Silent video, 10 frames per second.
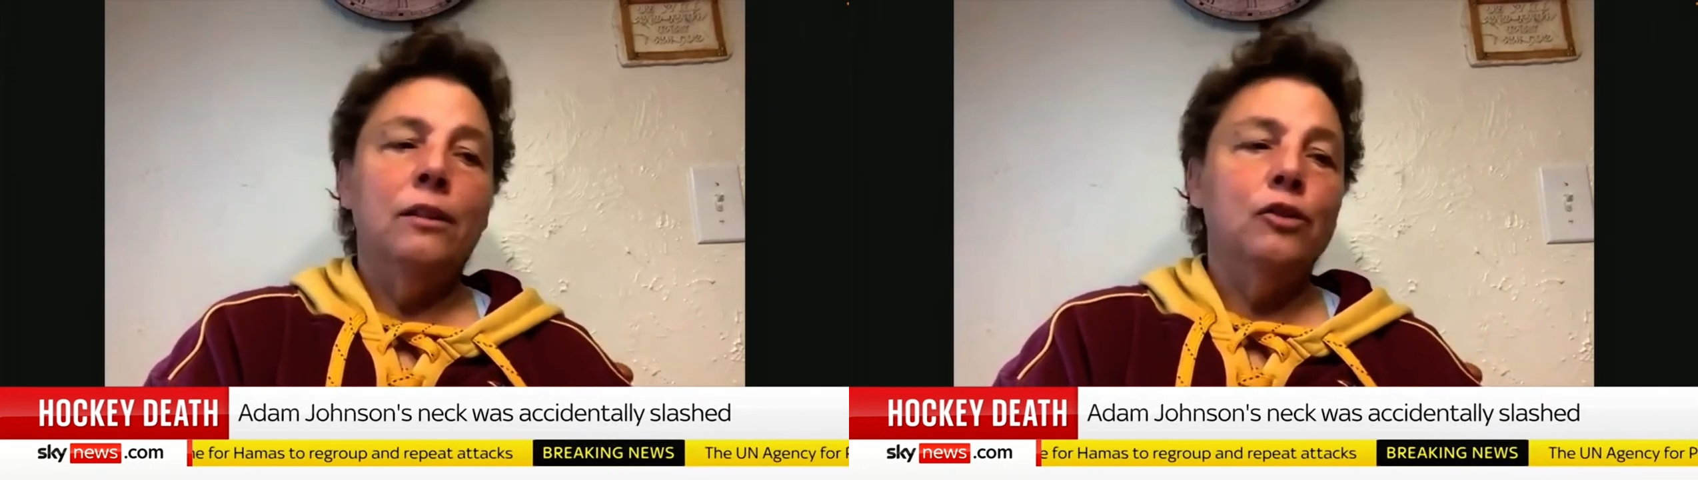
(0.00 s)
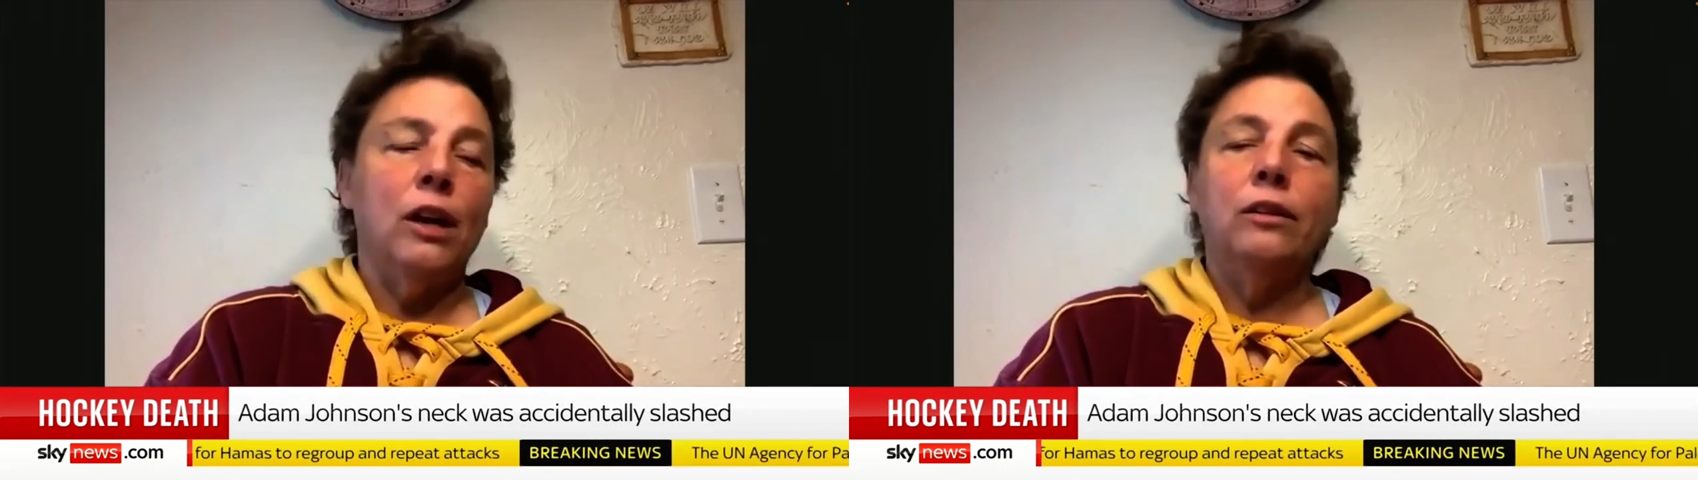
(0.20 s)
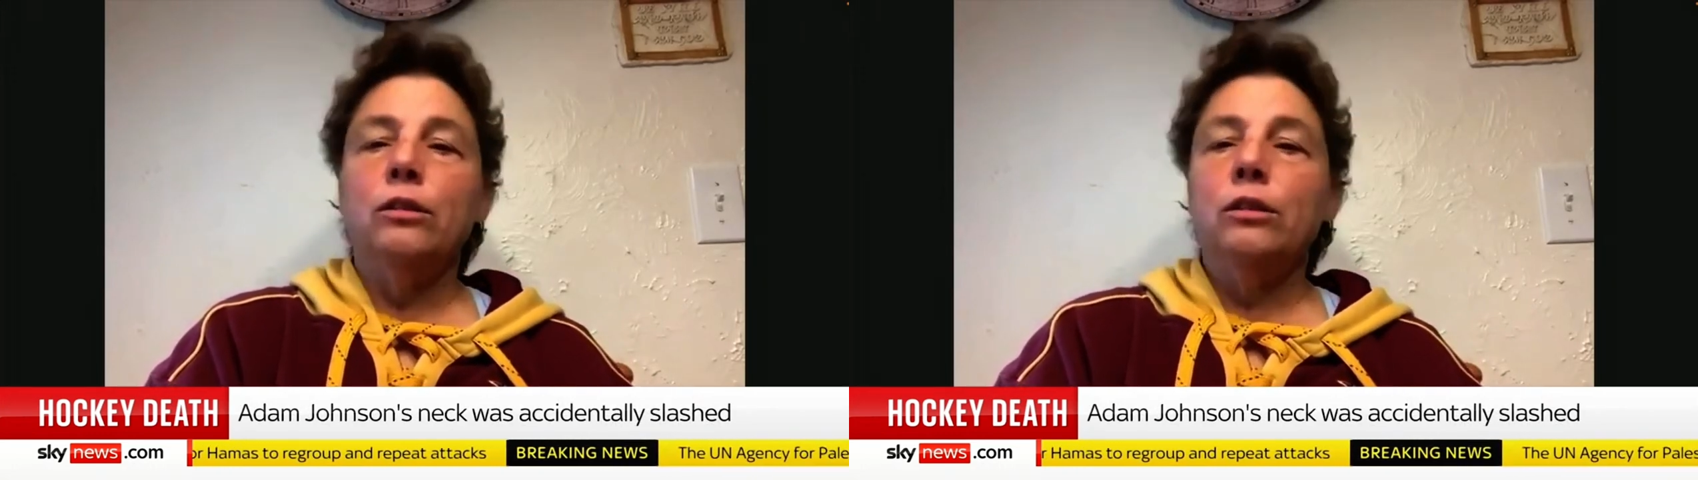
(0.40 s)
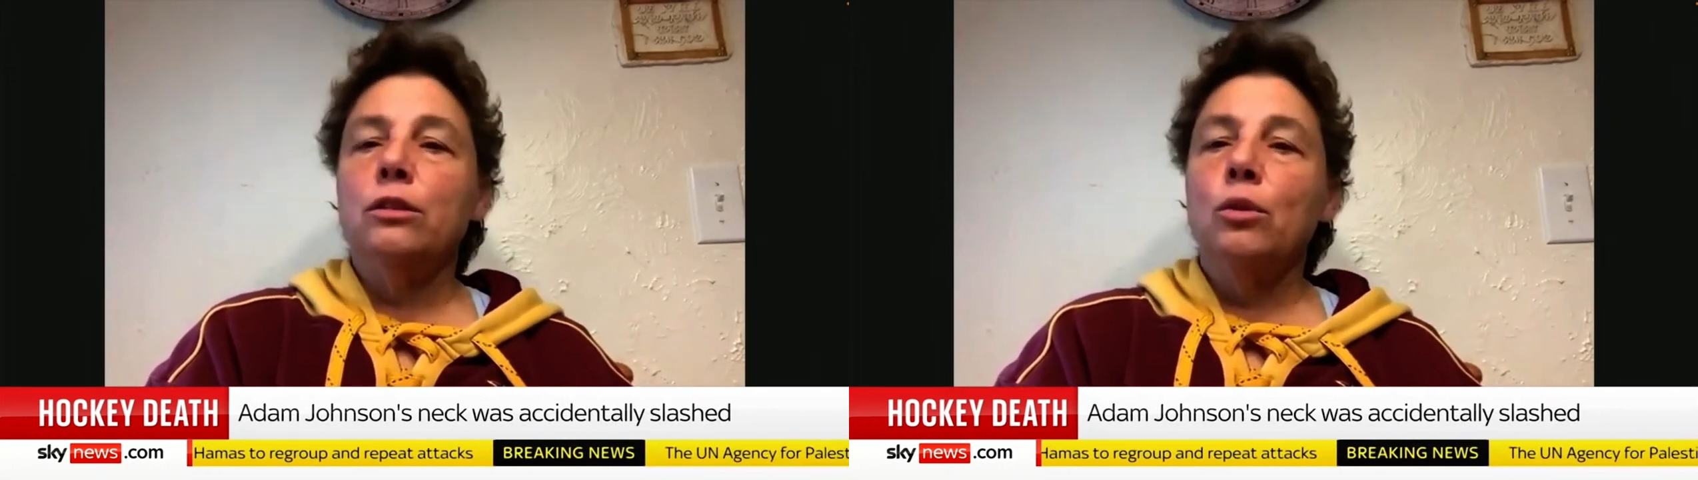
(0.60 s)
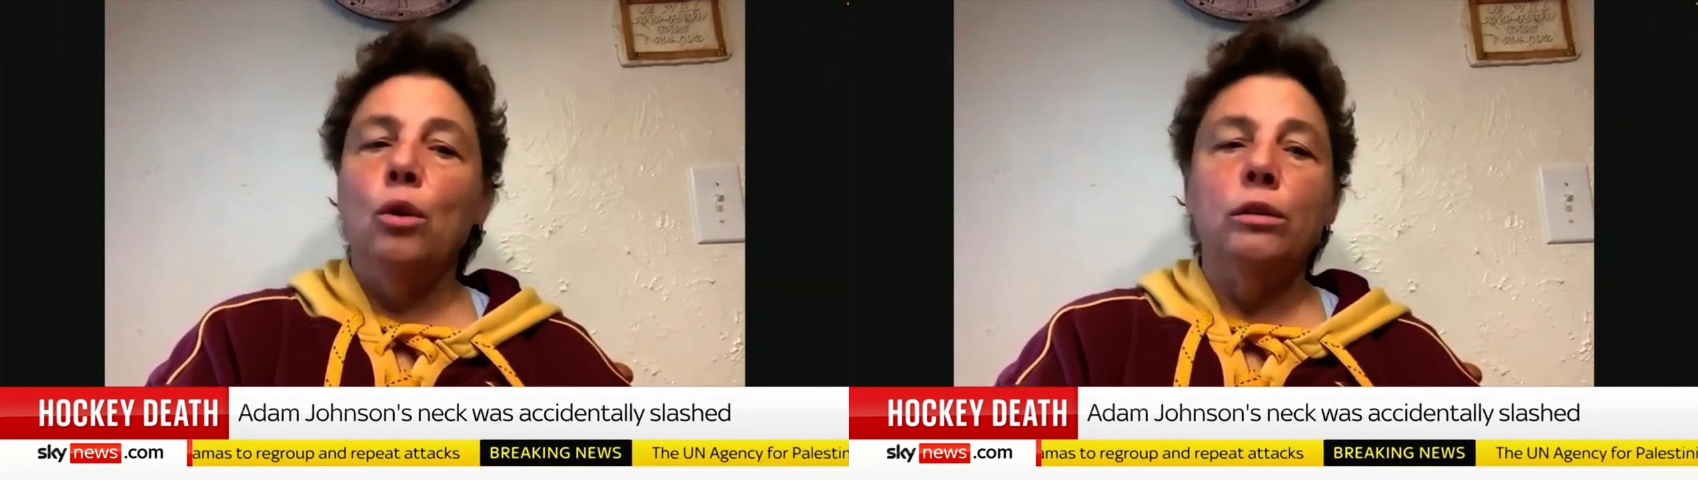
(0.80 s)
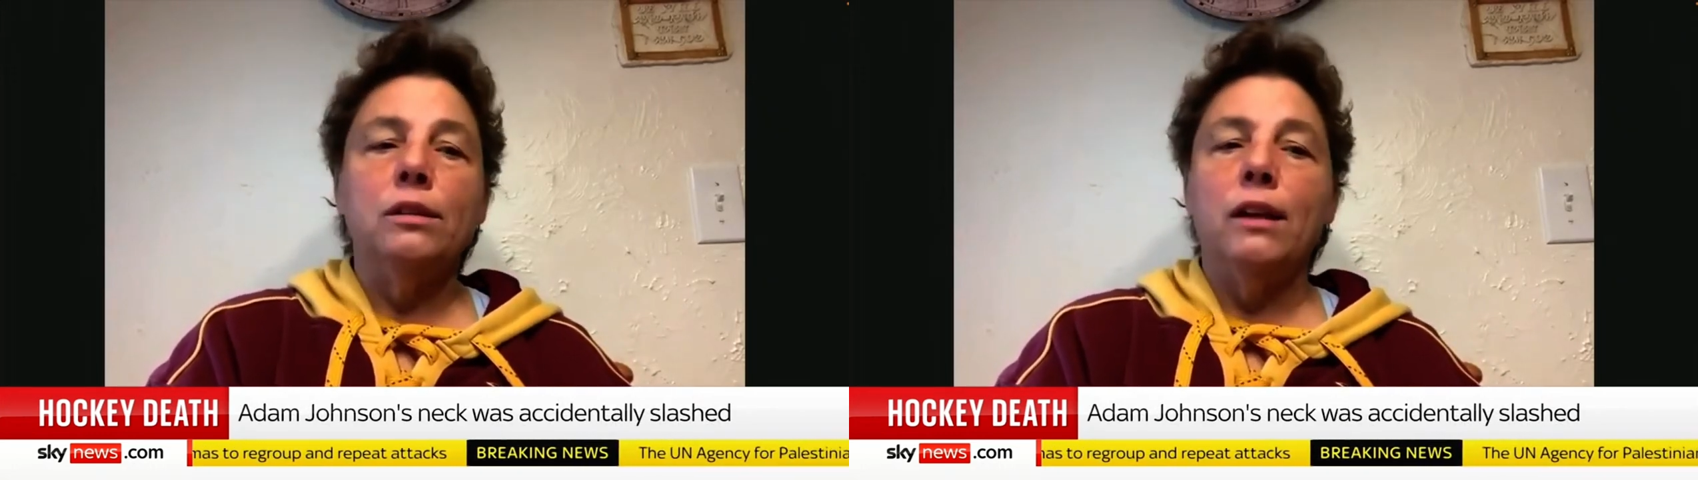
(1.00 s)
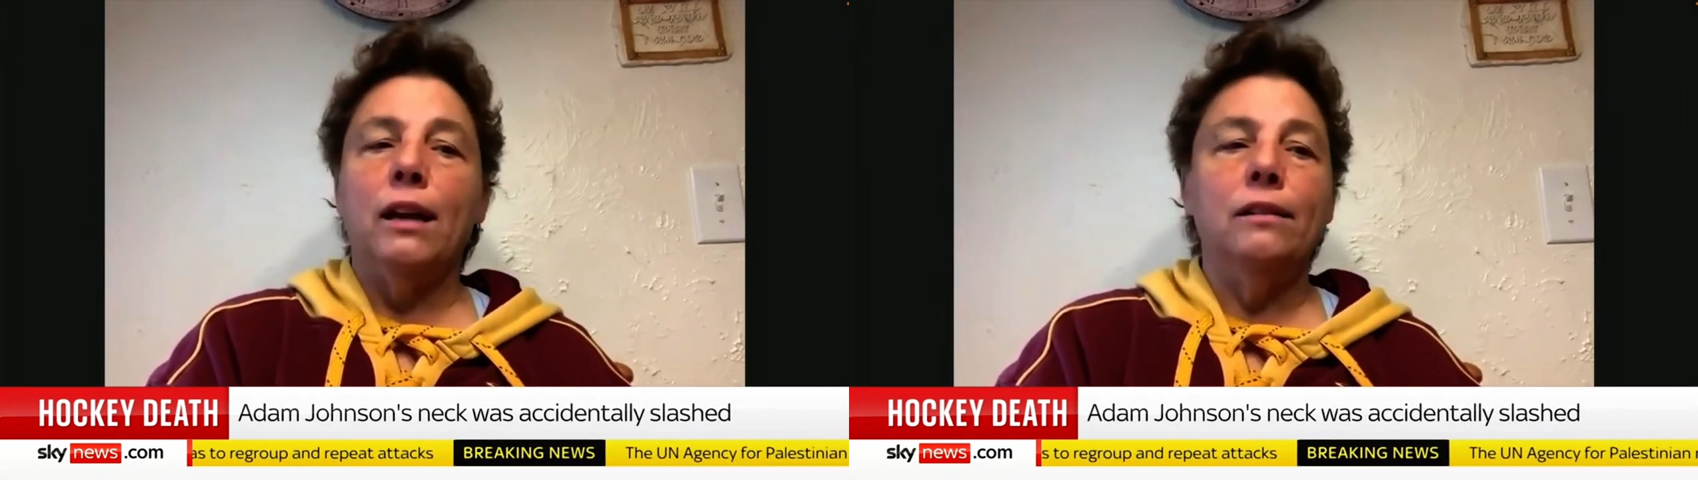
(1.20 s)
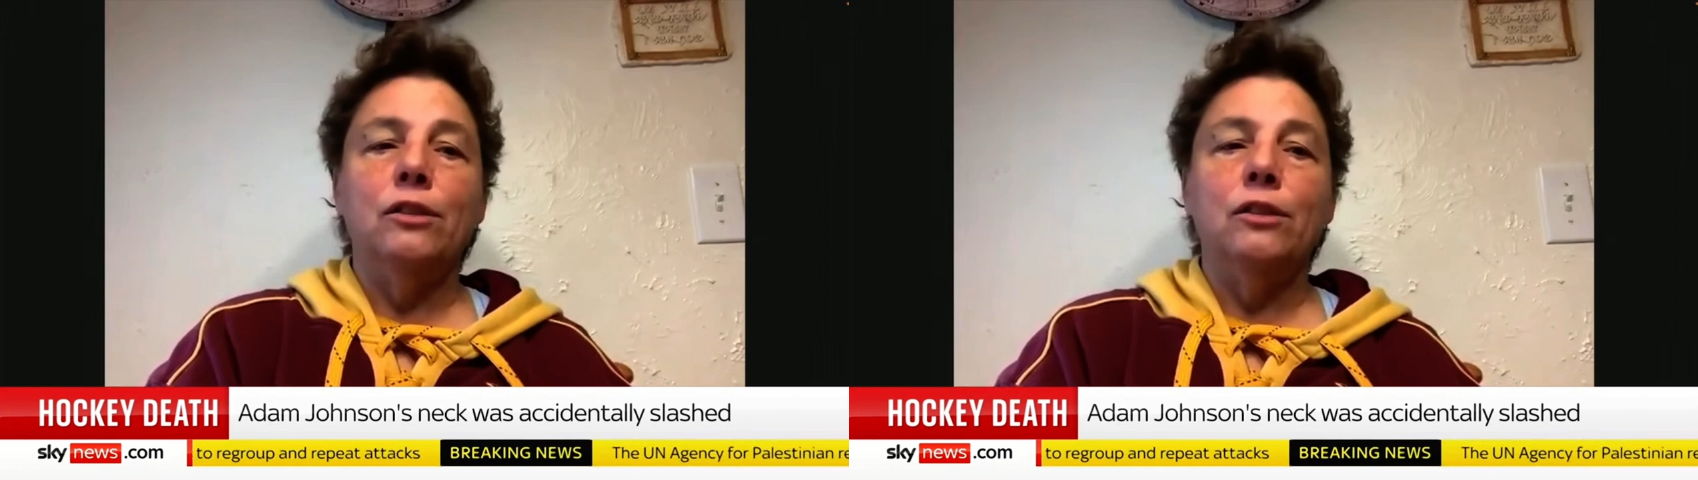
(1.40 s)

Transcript: gentle souls that